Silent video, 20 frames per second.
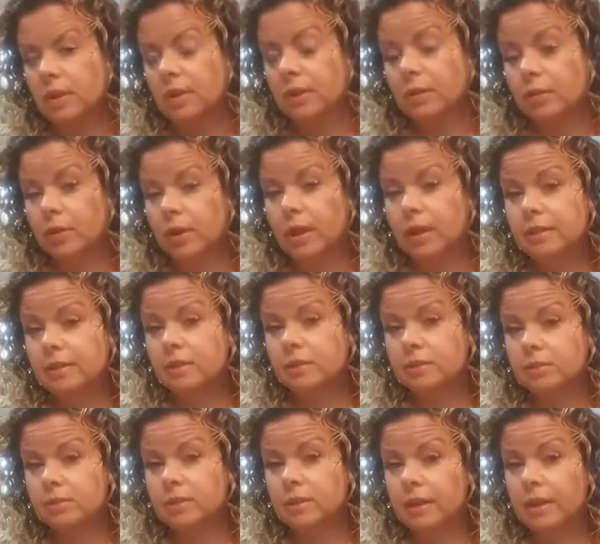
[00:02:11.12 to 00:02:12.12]
it creates
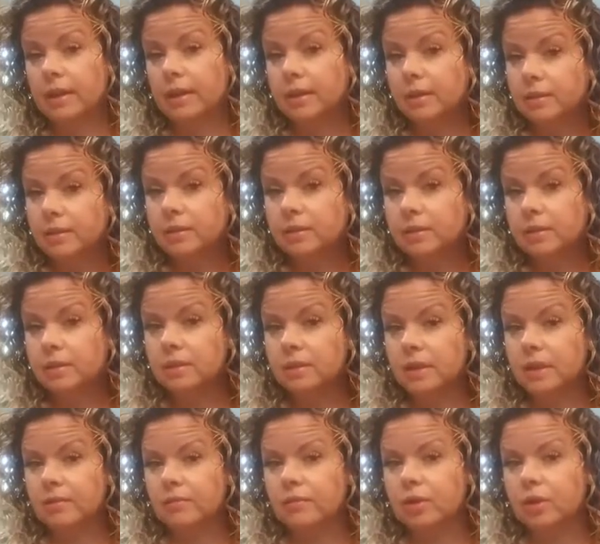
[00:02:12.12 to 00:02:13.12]
those layers
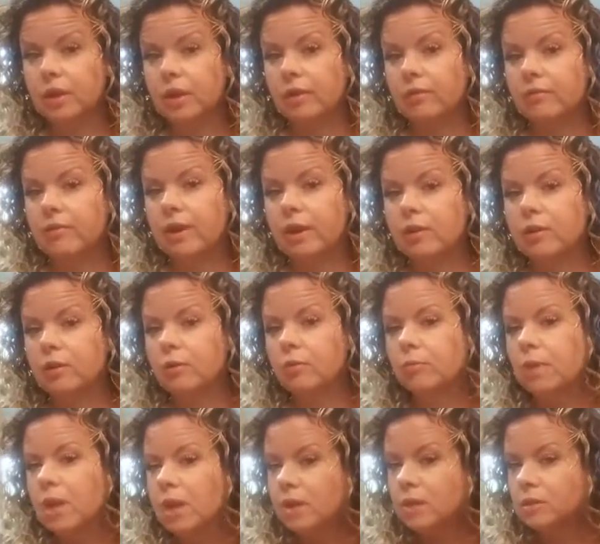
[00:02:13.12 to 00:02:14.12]
to give your hair volume.
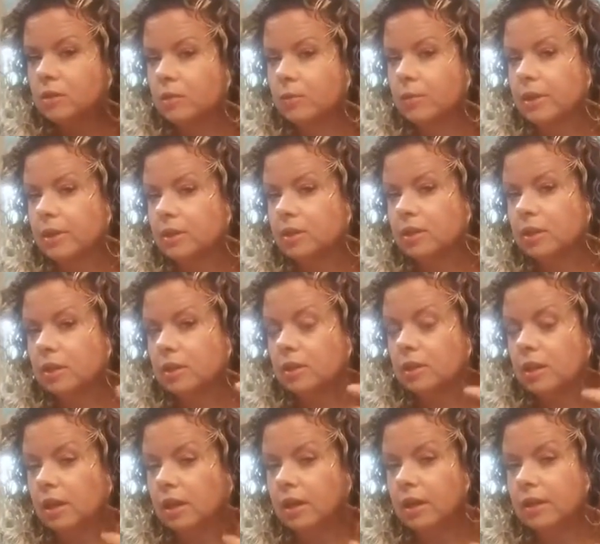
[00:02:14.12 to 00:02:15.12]
So when it starts
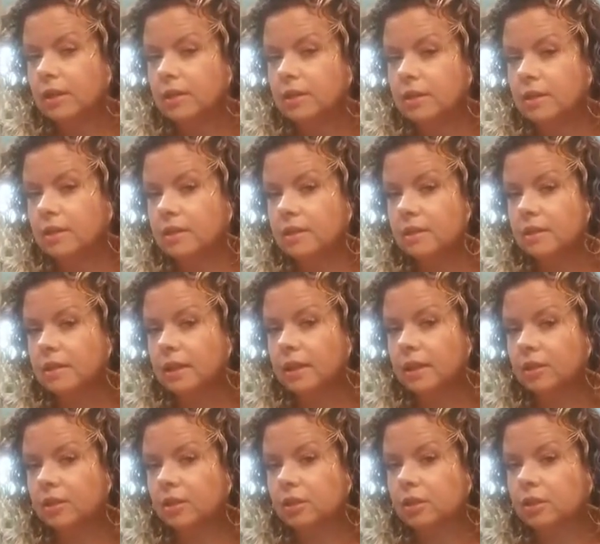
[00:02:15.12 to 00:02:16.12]
cutting into this
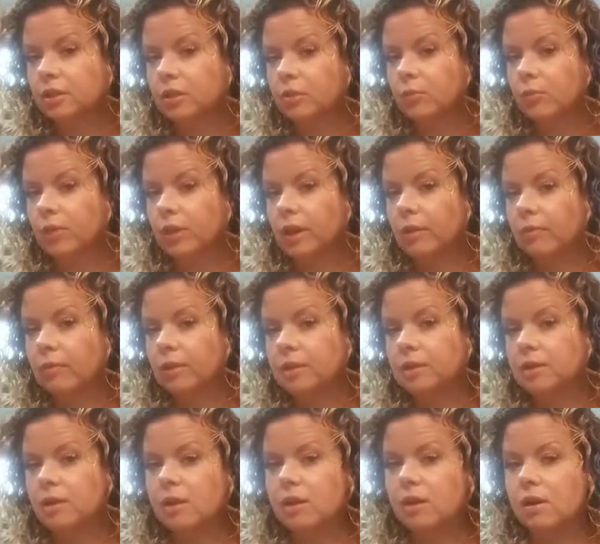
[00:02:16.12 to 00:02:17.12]
section, we get
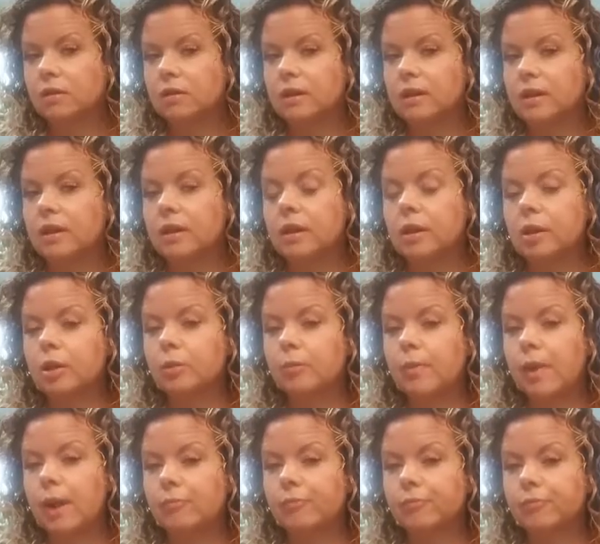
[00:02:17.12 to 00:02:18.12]
what's called an
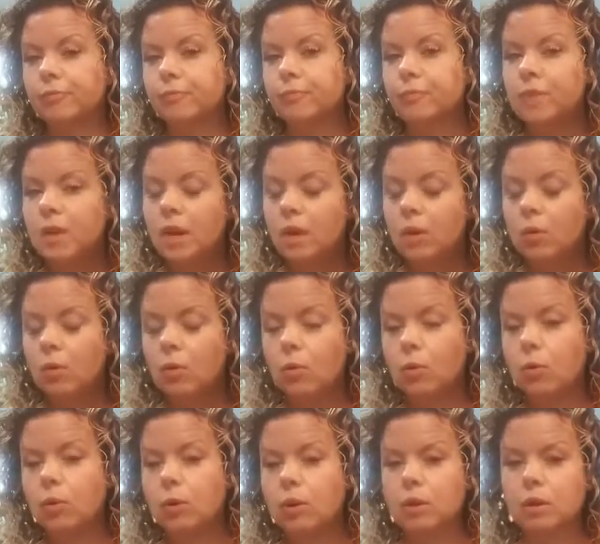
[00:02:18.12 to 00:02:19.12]
earmuff
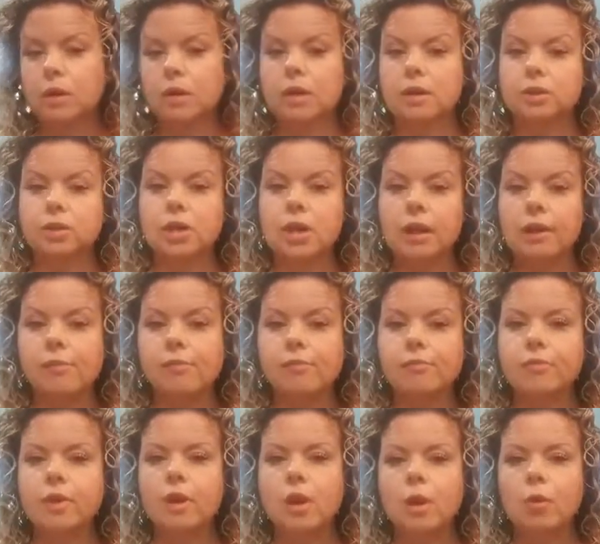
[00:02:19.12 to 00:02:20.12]
or a
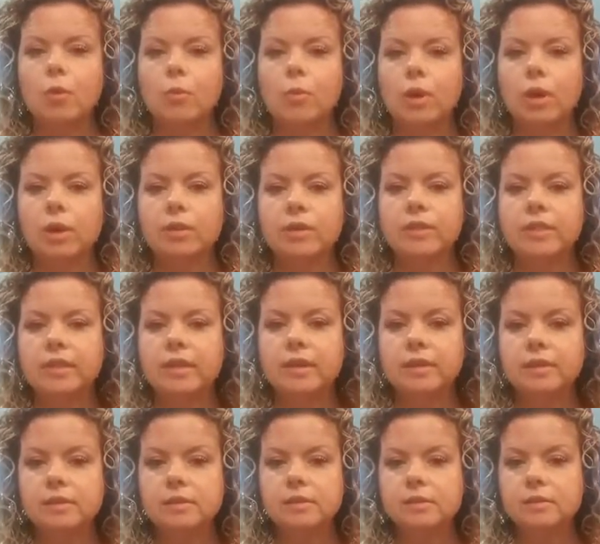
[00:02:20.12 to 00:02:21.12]
shelf, where
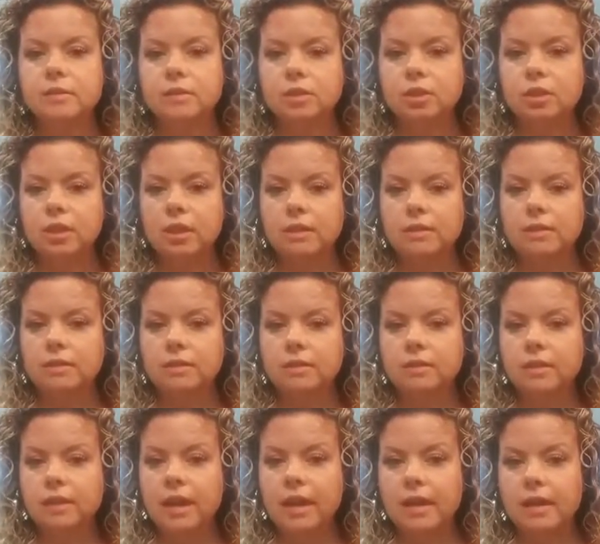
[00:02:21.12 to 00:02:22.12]
this
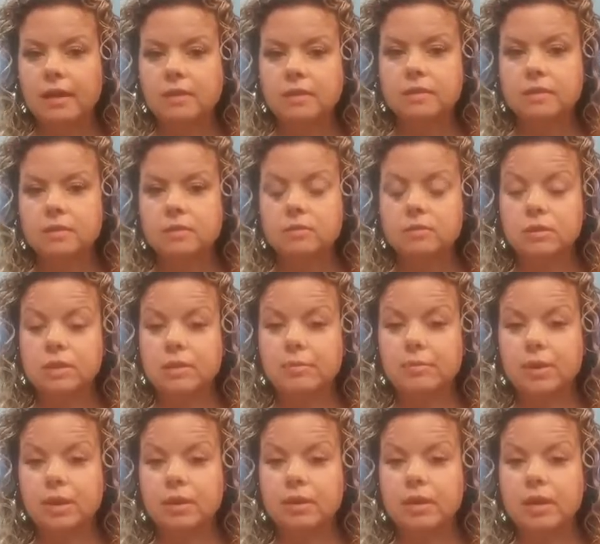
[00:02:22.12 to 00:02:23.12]
just lays
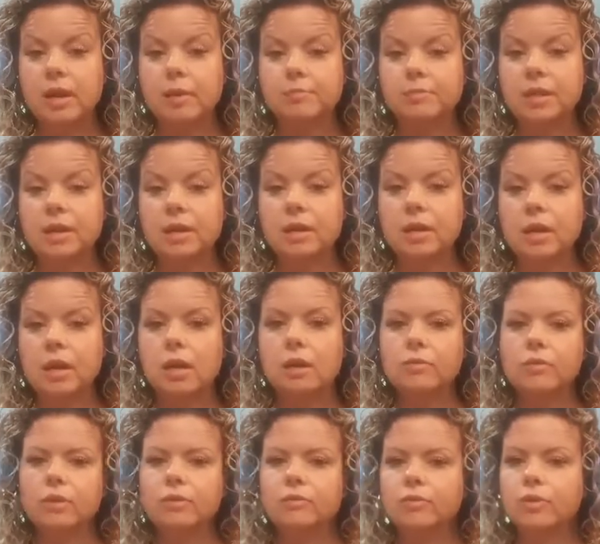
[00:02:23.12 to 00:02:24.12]
typically up to here.
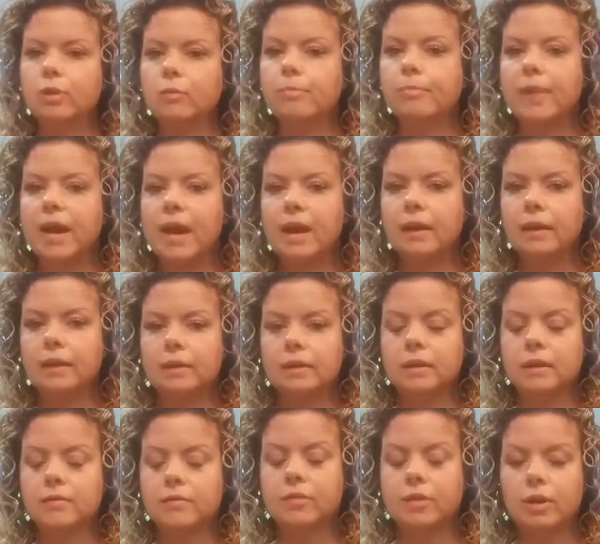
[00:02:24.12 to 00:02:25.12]
Even if your back
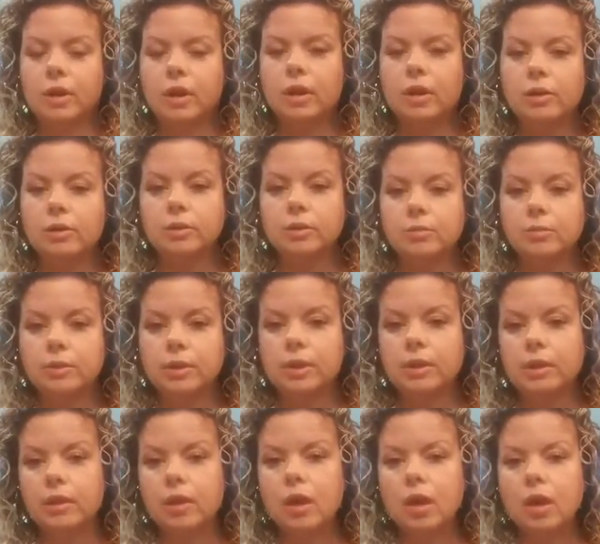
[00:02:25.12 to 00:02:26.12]
of your hair is
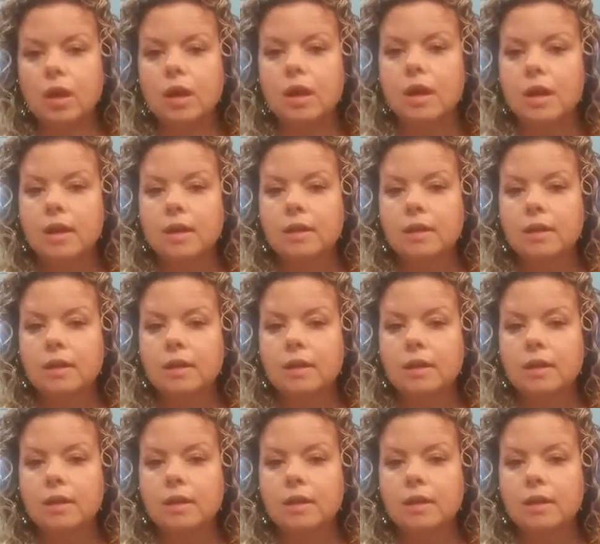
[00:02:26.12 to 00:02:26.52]
really long,